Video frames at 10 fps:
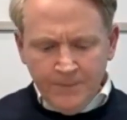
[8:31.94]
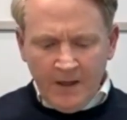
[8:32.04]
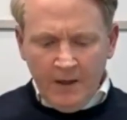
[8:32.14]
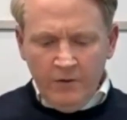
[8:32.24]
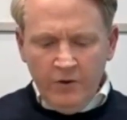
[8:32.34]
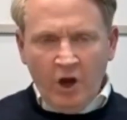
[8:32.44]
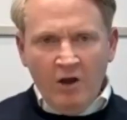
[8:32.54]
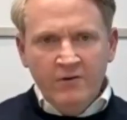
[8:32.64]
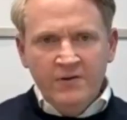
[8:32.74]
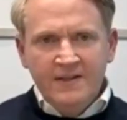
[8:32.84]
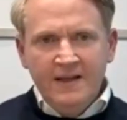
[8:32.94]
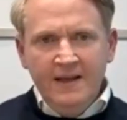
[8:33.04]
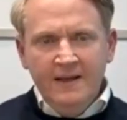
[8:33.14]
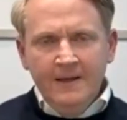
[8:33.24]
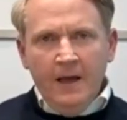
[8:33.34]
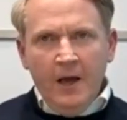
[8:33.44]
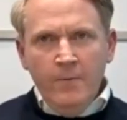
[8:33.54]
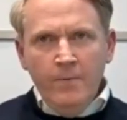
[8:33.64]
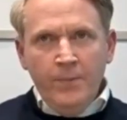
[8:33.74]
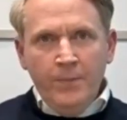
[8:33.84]
the currency.
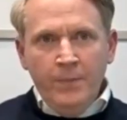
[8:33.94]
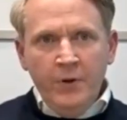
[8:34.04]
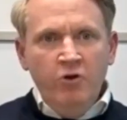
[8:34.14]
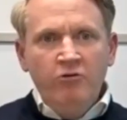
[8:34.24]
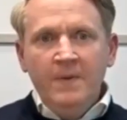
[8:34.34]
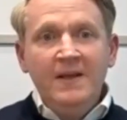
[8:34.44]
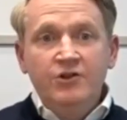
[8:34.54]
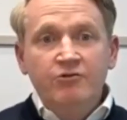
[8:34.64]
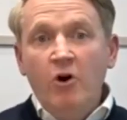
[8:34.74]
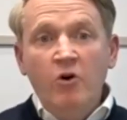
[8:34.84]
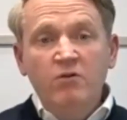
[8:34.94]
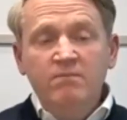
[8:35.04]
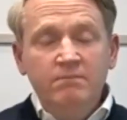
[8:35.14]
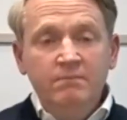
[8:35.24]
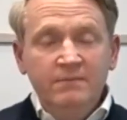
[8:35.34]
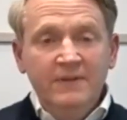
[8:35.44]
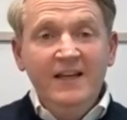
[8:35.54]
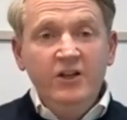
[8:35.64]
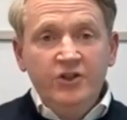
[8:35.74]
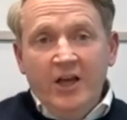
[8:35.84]
But Europe needs strong
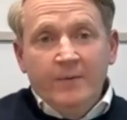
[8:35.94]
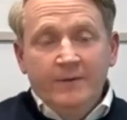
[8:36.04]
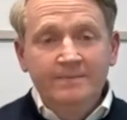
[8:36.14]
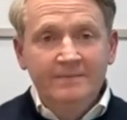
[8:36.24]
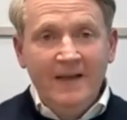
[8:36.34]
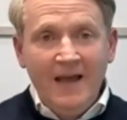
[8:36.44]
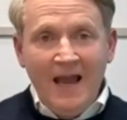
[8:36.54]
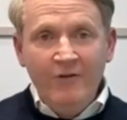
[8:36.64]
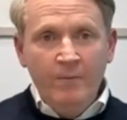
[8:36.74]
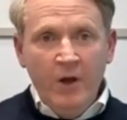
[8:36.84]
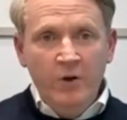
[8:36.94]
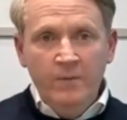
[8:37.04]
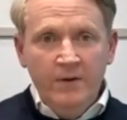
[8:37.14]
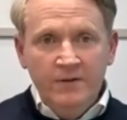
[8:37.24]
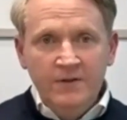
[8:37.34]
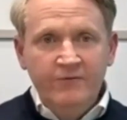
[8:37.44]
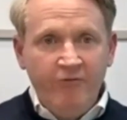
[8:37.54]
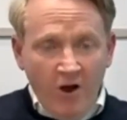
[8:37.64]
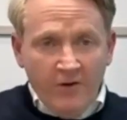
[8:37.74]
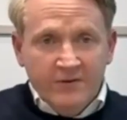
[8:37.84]
leadership at the moment.
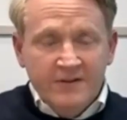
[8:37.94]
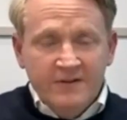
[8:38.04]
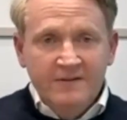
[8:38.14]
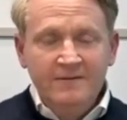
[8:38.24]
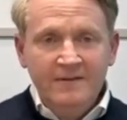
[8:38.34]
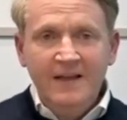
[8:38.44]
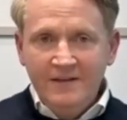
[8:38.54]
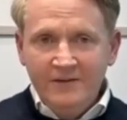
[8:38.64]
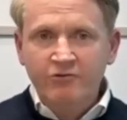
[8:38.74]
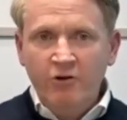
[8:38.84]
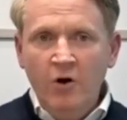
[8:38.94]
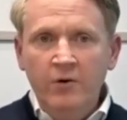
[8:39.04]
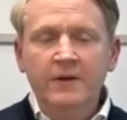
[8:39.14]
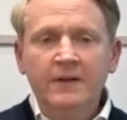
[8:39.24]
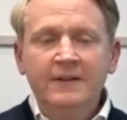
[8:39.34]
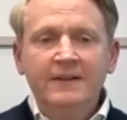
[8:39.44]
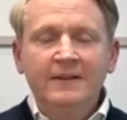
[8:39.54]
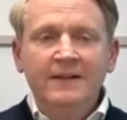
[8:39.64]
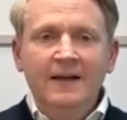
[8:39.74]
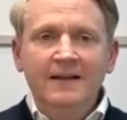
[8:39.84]
France needs strong
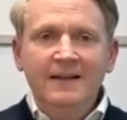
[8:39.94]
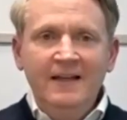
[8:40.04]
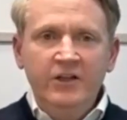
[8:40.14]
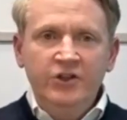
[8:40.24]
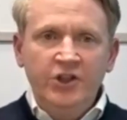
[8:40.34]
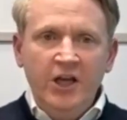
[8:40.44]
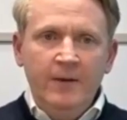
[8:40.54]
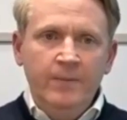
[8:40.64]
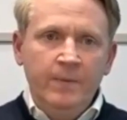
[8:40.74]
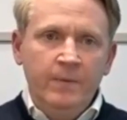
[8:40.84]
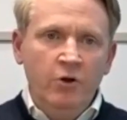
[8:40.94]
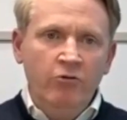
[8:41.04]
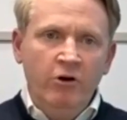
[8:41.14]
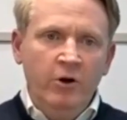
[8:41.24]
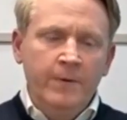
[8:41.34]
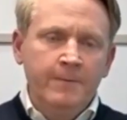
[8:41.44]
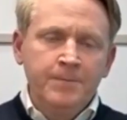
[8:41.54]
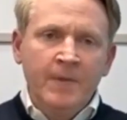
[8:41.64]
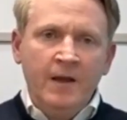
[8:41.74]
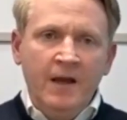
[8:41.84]
leadership. Europe
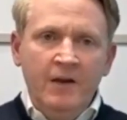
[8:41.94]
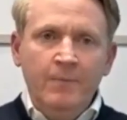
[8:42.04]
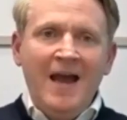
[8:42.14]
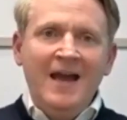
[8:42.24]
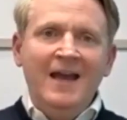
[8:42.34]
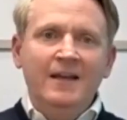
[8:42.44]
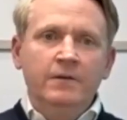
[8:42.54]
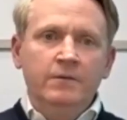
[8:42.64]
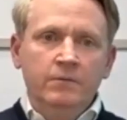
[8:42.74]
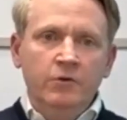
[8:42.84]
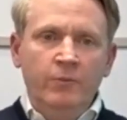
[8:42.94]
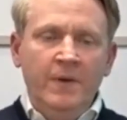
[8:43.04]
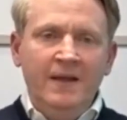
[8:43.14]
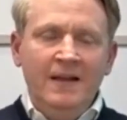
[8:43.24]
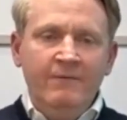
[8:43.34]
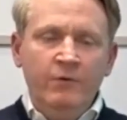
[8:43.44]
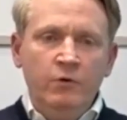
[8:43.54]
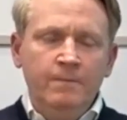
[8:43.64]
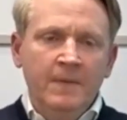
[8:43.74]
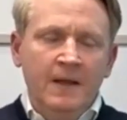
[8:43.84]
at a pan-European
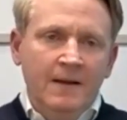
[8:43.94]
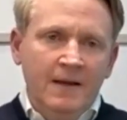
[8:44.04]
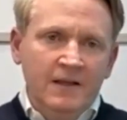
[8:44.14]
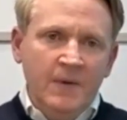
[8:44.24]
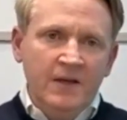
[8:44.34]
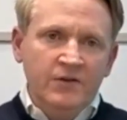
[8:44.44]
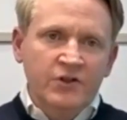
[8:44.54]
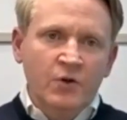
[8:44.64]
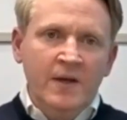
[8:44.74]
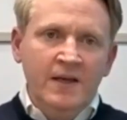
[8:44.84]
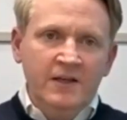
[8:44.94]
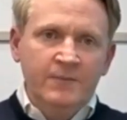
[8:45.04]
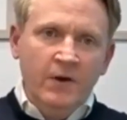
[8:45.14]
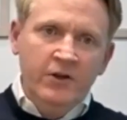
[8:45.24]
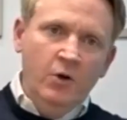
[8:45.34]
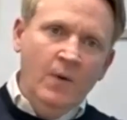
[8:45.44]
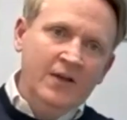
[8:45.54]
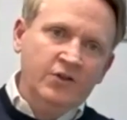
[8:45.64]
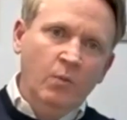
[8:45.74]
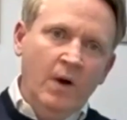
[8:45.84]
level is being squeezed by the
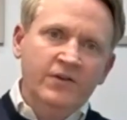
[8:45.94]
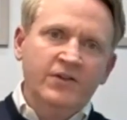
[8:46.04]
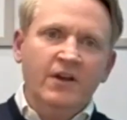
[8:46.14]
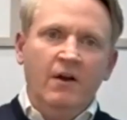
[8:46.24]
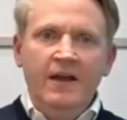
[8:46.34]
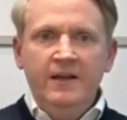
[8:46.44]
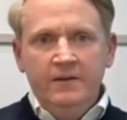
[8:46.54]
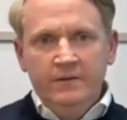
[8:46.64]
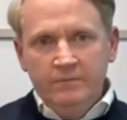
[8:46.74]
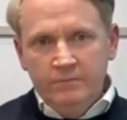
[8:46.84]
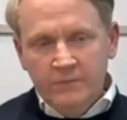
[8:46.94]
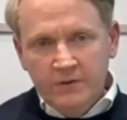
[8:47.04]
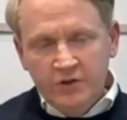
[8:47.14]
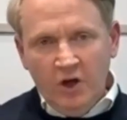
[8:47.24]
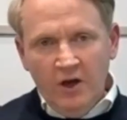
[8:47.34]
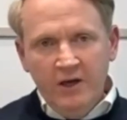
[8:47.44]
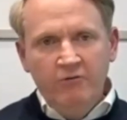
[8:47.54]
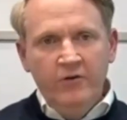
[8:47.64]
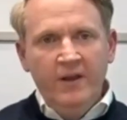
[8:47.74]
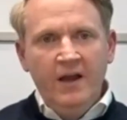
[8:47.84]
US on one side and China
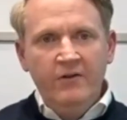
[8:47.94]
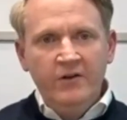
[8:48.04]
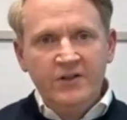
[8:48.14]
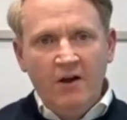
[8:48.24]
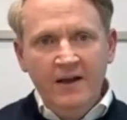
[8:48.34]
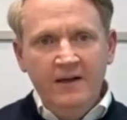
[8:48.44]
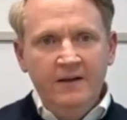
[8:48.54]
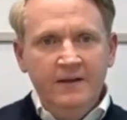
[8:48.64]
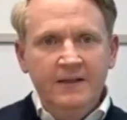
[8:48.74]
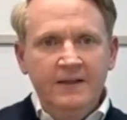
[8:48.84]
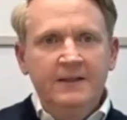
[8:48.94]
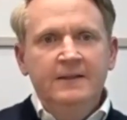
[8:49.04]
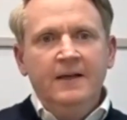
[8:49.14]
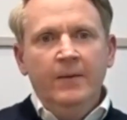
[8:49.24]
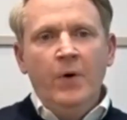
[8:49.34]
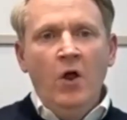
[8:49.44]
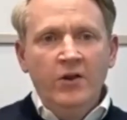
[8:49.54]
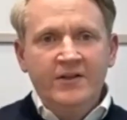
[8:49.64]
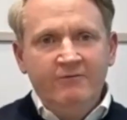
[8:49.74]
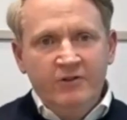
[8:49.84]
on the other side, and a
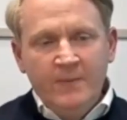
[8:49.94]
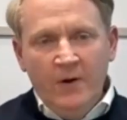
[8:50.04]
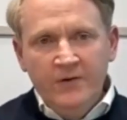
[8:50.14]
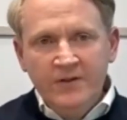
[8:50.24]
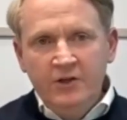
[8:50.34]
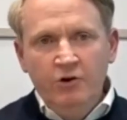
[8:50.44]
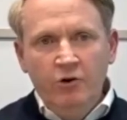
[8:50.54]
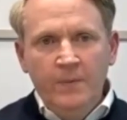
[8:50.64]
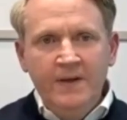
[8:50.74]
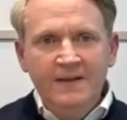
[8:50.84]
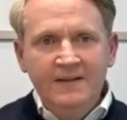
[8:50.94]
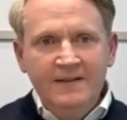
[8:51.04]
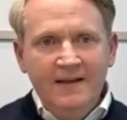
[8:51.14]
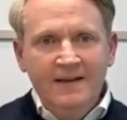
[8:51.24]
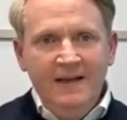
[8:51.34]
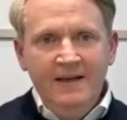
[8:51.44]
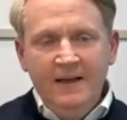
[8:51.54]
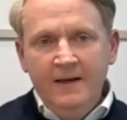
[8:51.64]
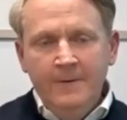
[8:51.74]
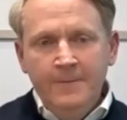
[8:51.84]
policy response in Europe is needed.